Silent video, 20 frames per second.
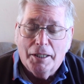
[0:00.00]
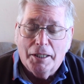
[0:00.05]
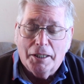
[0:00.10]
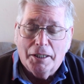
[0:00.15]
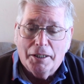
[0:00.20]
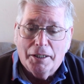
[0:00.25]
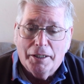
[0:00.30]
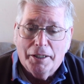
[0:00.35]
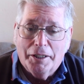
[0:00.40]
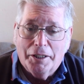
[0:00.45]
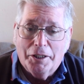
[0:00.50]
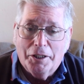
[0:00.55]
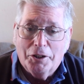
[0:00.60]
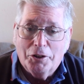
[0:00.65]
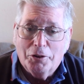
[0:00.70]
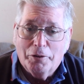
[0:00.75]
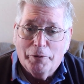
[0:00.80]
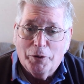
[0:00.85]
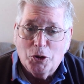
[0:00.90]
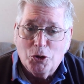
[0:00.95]
an
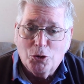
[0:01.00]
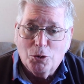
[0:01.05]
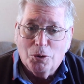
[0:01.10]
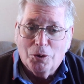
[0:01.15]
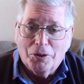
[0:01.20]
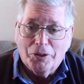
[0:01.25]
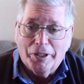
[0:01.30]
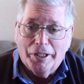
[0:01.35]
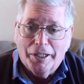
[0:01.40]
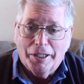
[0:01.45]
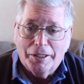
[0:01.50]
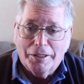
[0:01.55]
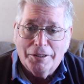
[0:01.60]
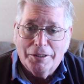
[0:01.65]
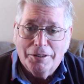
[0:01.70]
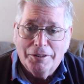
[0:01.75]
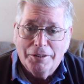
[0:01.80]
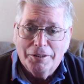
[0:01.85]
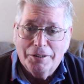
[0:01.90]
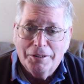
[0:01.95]
individual that
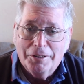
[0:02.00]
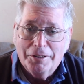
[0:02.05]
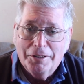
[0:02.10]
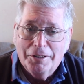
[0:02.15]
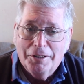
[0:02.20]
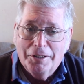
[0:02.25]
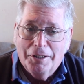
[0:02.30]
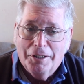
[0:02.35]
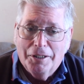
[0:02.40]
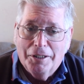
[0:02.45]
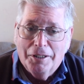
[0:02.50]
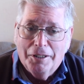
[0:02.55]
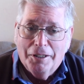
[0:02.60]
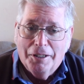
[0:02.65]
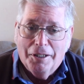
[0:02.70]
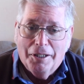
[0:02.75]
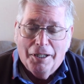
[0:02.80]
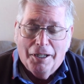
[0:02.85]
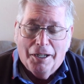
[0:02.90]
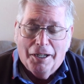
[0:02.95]

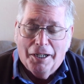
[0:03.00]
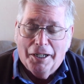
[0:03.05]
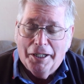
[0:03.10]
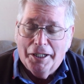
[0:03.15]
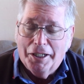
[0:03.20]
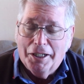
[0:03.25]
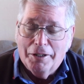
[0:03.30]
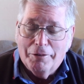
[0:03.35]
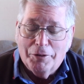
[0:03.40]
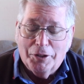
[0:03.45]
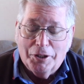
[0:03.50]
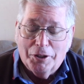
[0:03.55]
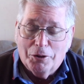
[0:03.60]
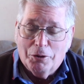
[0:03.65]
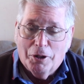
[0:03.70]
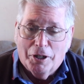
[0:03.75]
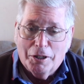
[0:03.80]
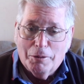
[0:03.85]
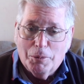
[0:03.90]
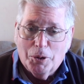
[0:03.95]
I have an
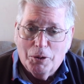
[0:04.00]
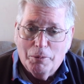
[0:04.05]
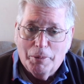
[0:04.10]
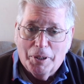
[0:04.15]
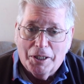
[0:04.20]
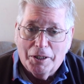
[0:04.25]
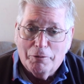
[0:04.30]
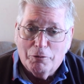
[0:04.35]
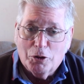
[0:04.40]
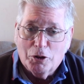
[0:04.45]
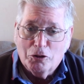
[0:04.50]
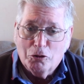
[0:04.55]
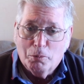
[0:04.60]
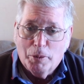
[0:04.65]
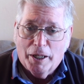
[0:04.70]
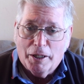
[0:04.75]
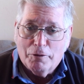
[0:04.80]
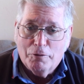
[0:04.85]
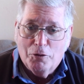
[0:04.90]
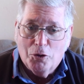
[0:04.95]
incredible amount of
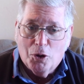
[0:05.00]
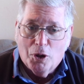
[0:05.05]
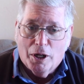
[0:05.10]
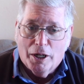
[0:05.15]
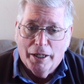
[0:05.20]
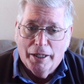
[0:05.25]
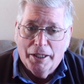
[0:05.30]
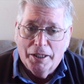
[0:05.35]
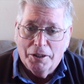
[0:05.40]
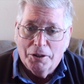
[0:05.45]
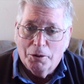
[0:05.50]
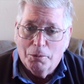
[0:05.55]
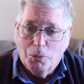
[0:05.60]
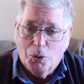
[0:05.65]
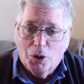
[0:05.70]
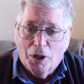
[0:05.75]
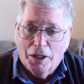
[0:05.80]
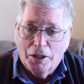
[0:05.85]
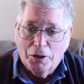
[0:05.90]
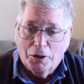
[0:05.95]
respect for, and the
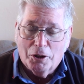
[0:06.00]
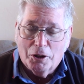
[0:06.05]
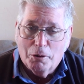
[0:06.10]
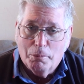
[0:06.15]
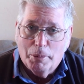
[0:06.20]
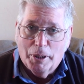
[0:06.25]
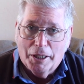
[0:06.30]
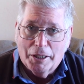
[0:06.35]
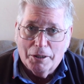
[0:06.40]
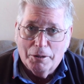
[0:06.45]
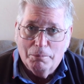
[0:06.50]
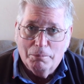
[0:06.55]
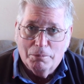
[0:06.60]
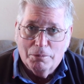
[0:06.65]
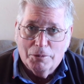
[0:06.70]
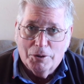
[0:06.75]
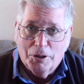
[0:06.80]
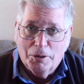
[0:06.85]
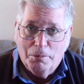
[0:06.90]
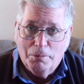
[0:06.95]
more I learn about him,
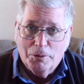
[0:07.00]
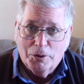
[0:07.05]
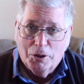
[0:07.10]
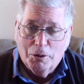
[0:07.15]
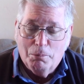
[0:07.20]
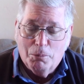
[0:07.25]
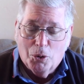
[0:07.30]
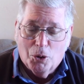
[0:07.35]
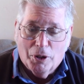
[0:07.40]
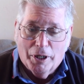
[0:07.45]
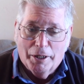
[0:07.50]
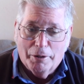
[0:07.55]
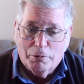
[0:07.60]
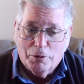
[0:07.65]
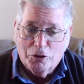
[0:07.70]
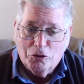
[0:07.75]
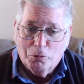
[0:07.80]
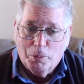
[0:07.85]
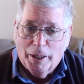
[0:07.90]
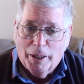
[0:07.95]
the more I
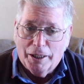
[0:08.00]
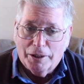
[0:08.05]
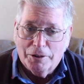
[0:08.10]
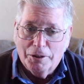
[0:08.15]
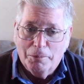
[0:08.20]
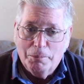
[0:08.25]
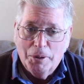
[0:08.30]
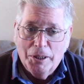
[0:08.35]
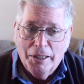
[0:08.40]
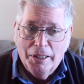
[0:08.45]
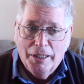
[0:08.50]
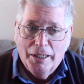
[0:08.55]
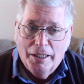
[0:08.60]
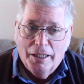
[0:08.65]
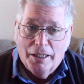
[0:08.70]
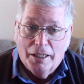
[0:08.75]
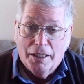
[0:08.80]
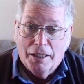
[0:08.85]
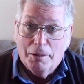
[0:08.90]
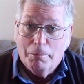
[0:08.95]
respect him,
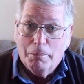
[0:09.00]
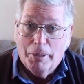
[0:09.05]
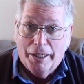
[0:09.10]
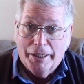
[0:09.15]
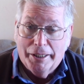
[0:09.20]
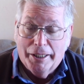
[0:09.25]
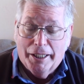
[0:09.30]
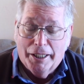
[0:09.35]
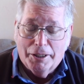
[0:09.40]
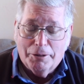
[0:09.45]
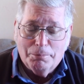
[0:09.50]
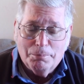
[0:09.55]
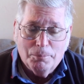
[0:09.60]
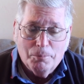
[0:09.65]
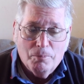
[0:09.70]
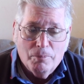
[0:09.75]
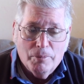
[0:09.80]
my dad.